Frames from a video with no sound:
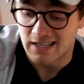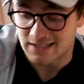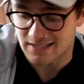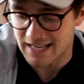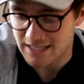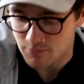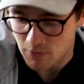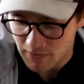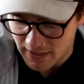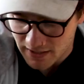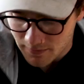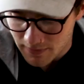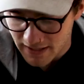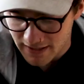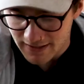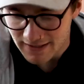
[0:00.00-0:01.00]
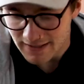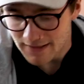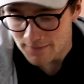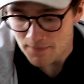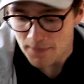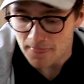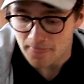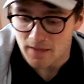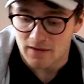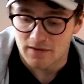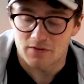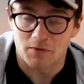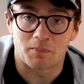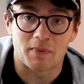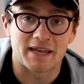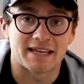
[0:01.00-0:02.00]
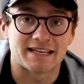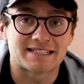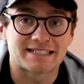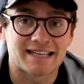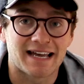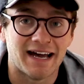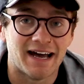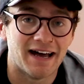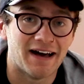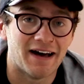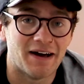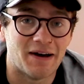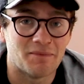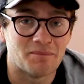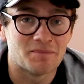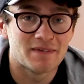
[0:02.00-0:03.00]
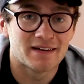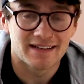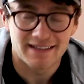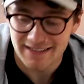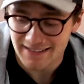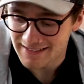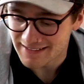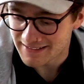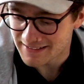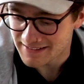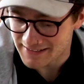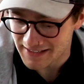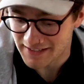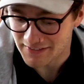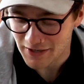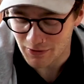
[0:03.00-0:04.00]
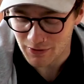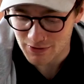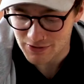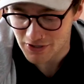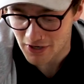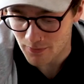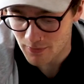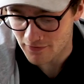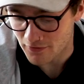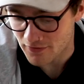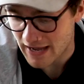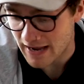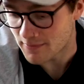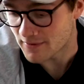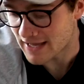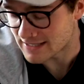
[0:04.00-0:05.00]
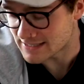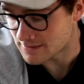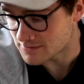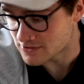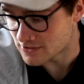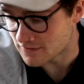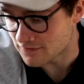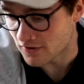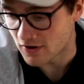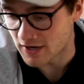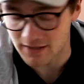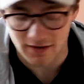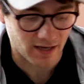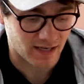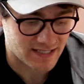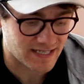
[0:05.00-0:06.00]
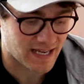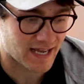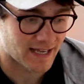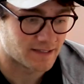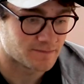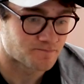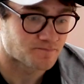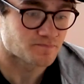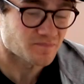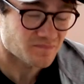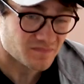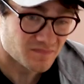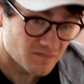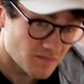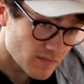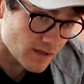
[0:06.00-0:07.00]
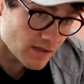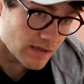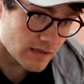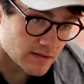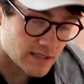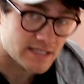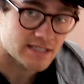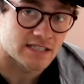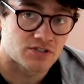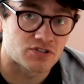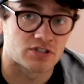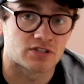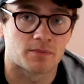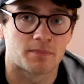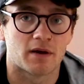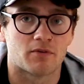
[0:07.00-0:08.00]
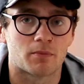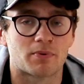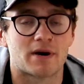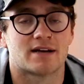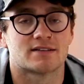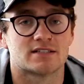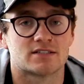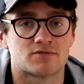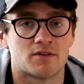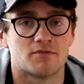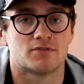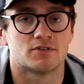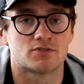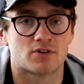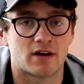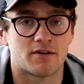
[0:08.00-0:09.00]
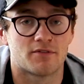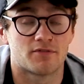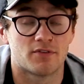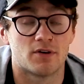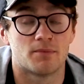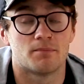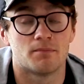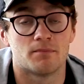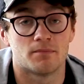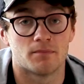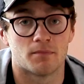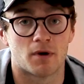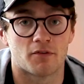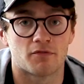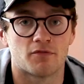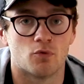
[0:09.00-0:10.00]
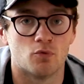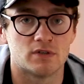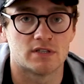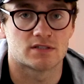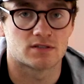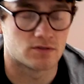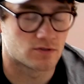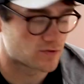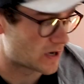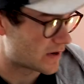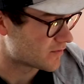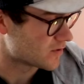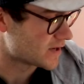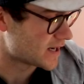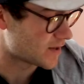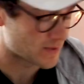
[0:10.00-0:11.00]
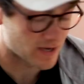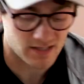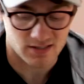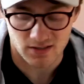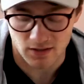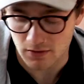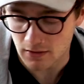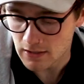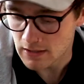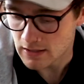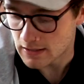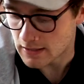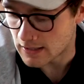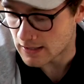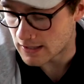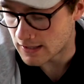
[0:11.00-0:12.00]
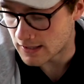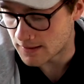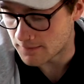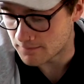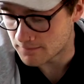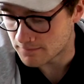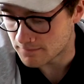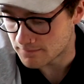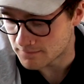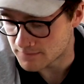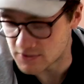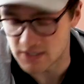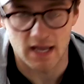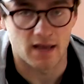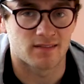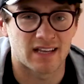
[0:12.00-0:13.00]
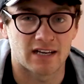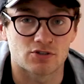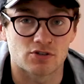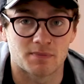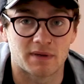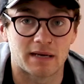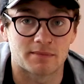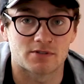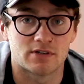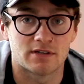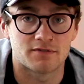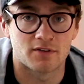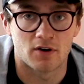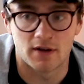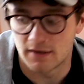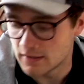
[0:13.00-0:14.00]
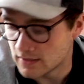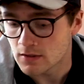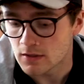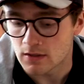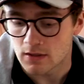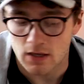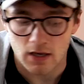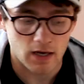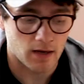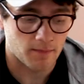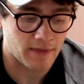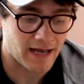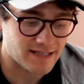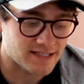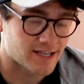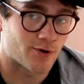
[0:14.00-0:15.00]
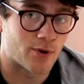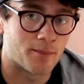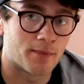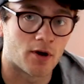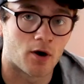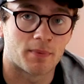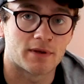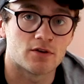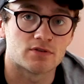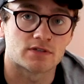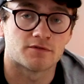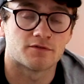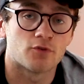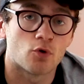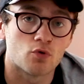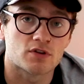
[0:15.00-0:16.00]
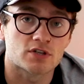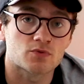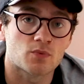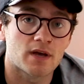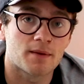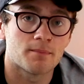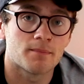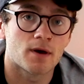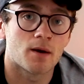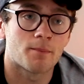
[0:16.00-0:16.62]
So that's probably going to be the biggest thing that I'll lose time with on that, but that's absolutely fine. Like I say, this is just a bit of a practice run for my full distance triathlon anyway, so yeah, that should be absolutely fine. That's the equipment I'll be using for the swim.